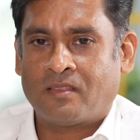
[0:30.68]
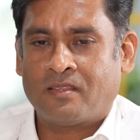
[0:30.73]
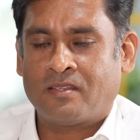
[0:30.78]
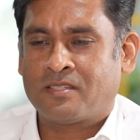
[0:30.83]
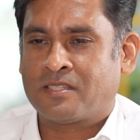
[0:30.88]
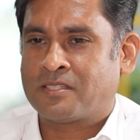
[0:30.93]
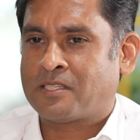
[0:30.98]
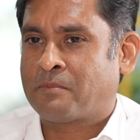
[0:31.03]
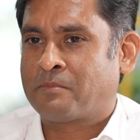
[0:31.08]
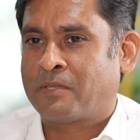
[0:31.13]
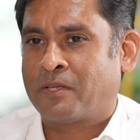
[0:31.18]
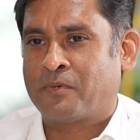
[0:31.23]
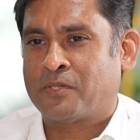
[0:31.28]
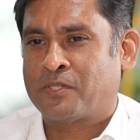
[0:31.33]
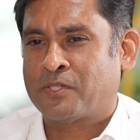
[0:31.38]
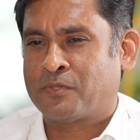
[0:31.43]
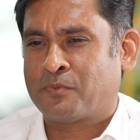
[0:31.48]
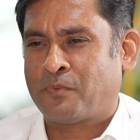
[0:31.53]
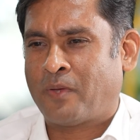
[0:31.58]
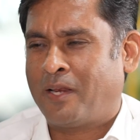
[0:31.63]
This is something which
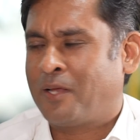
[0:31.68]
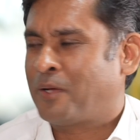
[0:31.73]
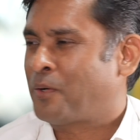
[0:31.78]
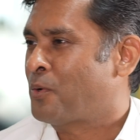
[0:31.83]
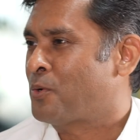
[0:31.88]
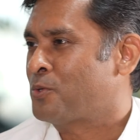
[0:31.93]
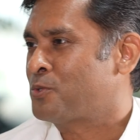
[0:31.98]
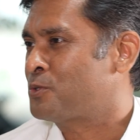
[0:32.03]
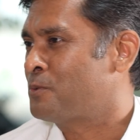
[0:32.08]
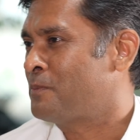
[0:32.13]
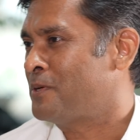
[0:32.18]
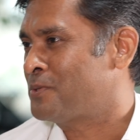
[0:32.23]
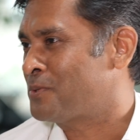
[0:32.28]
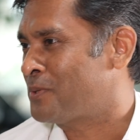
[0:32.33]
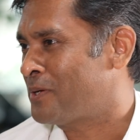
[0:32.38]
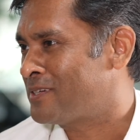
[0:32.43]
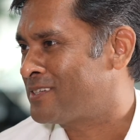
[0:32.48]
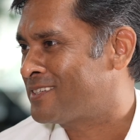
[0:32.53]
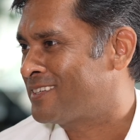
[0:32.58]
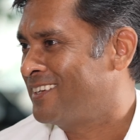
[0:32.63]
is very close to me,
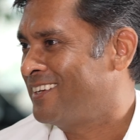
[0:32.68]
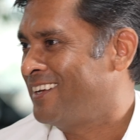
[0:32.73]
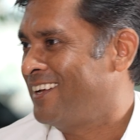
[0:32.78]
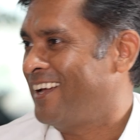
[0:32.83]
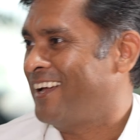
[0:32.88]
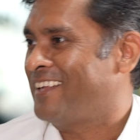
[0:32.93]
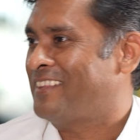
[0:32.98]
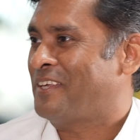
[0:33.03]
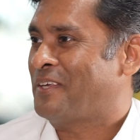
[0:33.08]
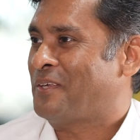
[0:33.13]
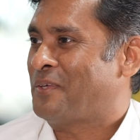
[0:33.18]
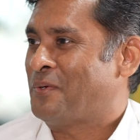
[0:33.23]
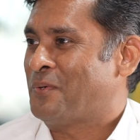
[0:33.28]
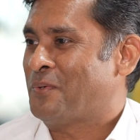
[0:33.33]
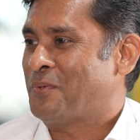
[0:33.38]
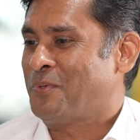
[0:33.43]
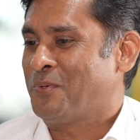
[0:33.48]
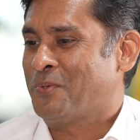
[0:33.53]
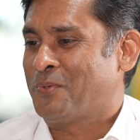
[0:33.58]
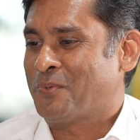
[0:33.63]
Suresh. I think
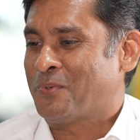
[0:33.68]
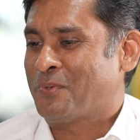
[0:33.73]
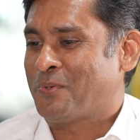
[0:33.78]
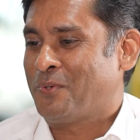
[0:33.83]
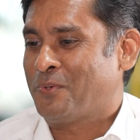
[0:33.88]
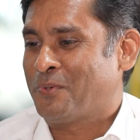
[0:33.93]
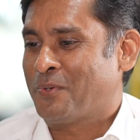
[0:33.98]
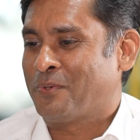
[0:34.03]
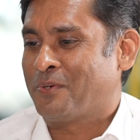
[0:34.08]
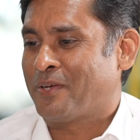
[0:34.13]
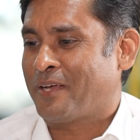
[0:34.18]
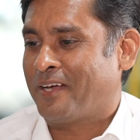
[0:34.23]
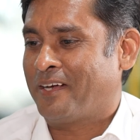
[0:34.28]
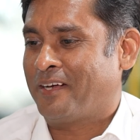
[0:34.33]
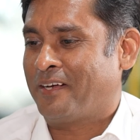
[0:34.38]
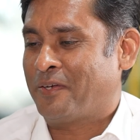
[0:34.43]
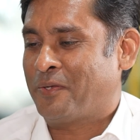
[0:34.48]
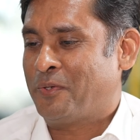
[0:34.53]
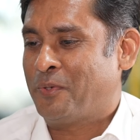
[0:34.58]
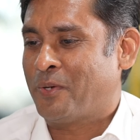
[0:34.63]

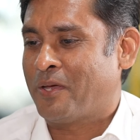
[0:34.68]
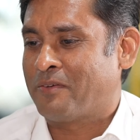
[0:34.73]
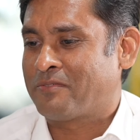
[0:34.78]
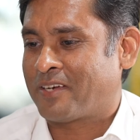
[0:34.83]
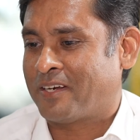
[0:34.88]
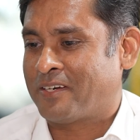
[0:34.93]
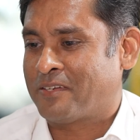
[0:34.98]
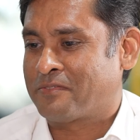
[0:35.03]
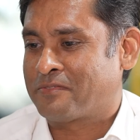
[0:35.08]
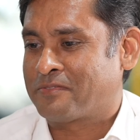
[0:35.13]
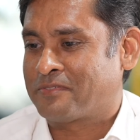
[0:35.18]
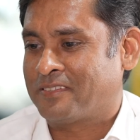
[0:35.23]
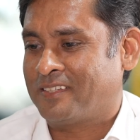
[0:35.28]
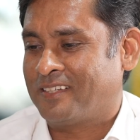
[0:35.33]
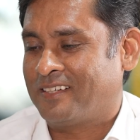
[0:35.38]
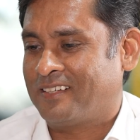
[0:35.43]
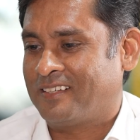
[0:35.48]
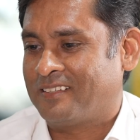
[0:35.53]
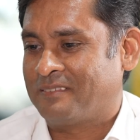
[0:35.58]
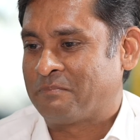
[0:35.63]
you have kind
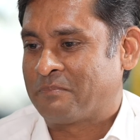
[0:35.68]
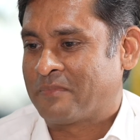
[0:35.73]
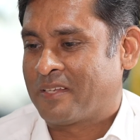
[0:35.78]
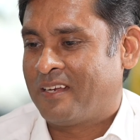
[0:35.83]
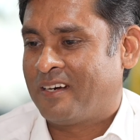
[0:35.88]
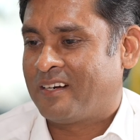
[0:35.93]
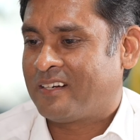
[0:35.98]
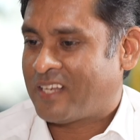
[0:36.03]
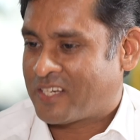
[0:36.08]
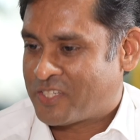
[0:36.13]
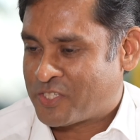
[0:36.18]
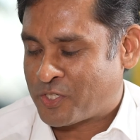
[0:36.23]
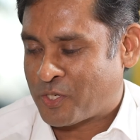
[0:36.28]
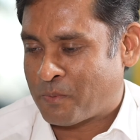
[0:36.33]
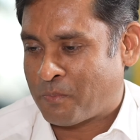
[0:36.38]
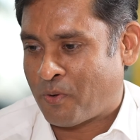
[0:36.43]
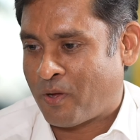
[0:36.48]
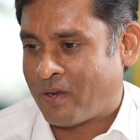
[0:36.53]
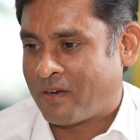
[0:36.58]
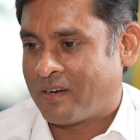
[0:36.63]
of touched
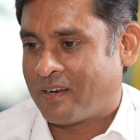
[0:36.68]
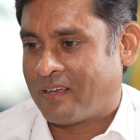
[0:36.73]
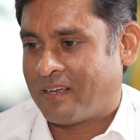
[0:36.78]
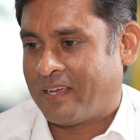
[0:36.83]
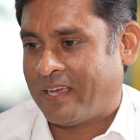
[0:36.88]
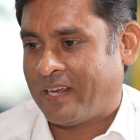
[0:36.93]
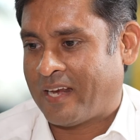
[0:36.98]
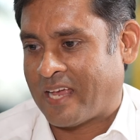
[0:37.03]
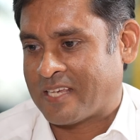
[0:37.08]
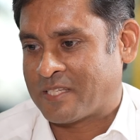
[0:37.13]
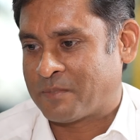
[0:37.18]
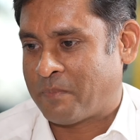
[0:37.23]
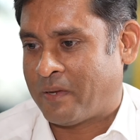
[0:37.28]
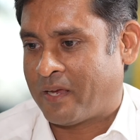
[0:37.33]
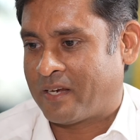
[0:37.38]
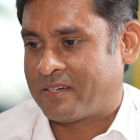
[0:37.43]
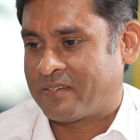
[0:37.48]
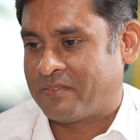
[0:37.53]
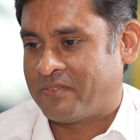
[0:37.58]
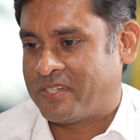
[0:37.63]
upon an
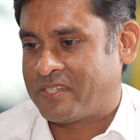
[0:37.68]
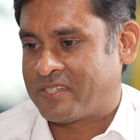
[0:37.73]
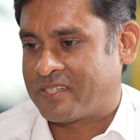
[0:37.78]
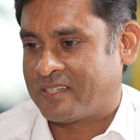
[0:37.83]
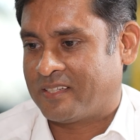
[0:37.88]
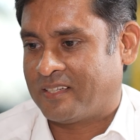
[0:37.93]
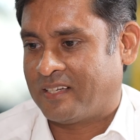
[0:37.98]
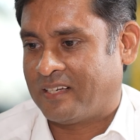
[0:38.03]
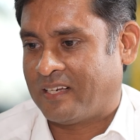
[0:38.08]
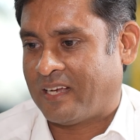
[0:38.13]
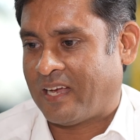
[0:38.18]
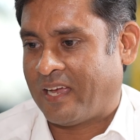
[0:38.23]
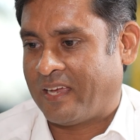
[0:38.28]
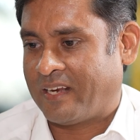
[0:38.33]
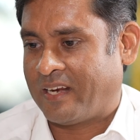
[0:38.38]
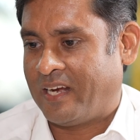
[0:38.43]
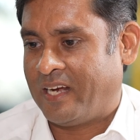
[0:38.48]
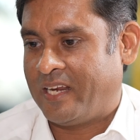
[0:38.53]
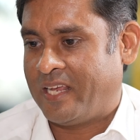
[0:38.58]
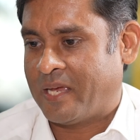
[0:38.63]
aspect which I
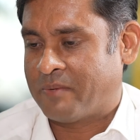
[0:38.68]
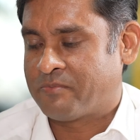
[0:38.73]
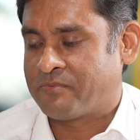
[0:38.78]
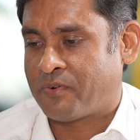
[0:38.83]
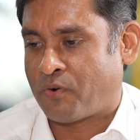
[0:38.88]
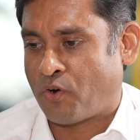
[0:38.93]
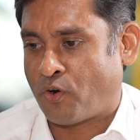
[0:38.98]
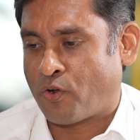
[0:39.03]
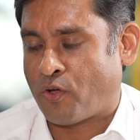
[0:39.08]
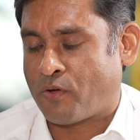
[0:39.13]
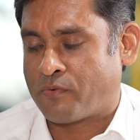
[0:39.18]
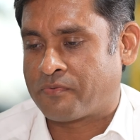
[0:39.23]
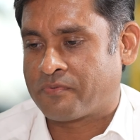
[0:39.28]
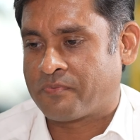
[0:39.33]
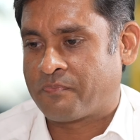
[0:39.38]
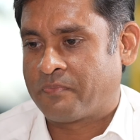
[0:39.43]
really am fond of.